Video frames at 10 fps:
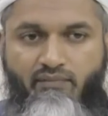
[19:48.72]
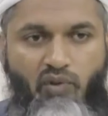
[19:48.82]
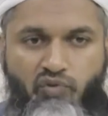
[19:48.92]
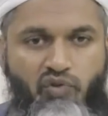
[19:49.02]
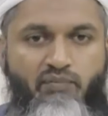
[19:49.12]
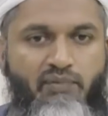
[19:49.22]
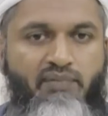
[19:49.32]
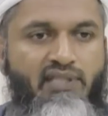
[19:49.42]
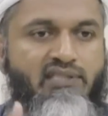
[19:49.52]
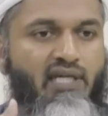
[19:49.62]
Most human
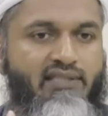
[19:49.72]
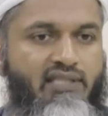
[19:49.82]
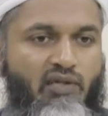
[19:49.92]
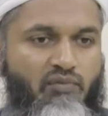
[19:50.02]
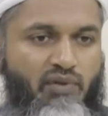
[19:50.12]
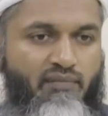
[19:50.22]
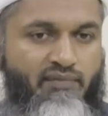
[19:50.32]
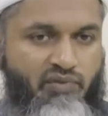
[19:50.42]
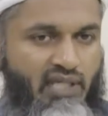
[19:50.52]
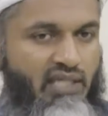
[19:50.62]
beings can't see their own
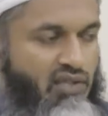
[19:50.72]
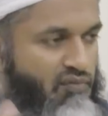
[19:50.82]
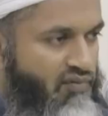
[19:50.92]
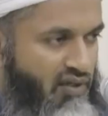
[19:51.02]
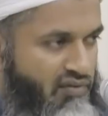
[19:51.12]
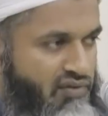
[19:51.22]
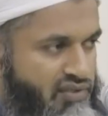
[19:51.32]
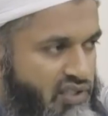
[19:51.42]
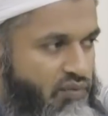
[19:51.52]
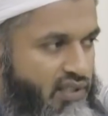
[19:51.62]
problem. Today, you know, we've got a real
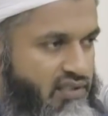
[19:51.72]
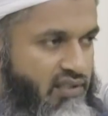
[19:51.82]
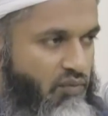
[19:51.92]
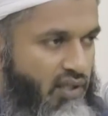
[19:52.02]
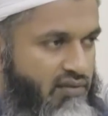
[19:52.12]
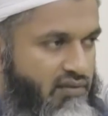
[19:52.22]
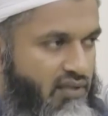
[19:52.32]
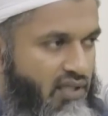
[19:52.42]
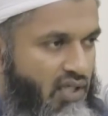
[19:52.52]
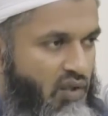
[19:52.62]
situation in the world
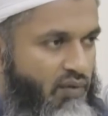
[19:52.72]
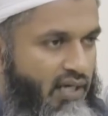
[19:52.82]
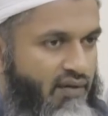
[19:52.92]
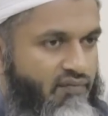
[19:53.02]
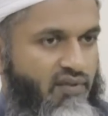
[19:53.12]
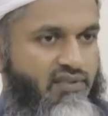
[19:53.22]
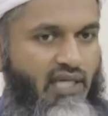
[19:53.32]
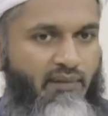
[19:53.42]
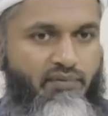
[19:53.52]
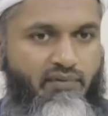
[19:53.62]
where, for
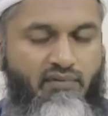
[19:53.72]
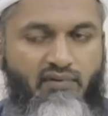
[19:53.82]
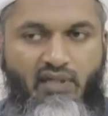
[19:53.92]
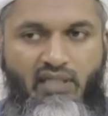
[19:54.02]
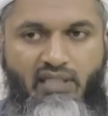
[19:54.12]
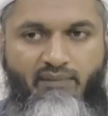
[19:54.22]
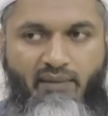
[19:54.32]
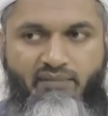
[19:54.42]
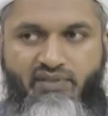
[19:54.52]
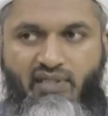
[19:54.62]
example, there
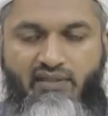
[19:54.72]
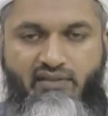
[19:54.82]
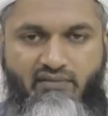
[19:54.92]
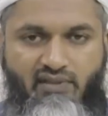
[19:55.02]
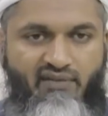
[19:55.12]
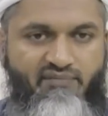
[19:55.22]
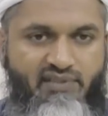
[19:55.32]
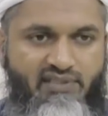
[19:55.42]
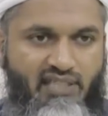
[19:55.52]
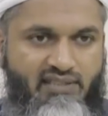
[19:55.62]
might be certain
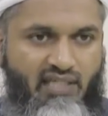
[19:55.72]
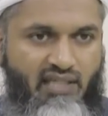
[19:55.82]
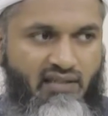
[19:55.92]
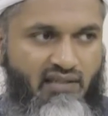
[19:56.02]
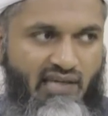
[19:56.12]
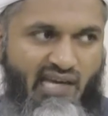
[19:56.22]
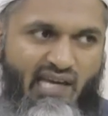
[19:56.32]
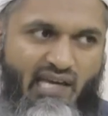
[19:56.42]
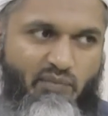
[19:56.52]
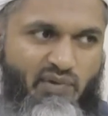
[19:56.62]
governments are saying,
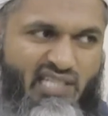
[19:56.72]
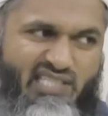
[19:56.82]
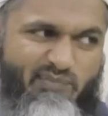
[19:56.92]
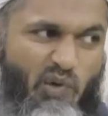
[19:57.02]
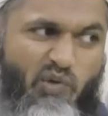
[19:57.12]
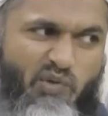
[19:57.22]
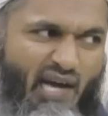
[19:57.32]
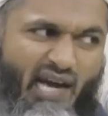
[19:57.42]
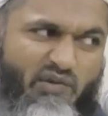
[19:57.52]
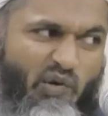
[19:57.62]
hey, we're going to smoke you
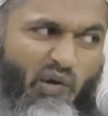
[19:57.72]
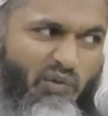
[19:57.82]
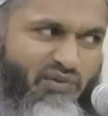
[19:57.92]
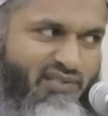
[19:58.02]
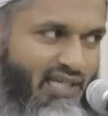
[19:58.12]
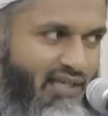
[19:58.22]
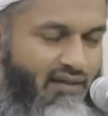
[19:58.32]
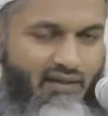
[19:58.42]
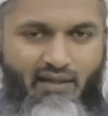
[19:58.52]
out your holes, yeah?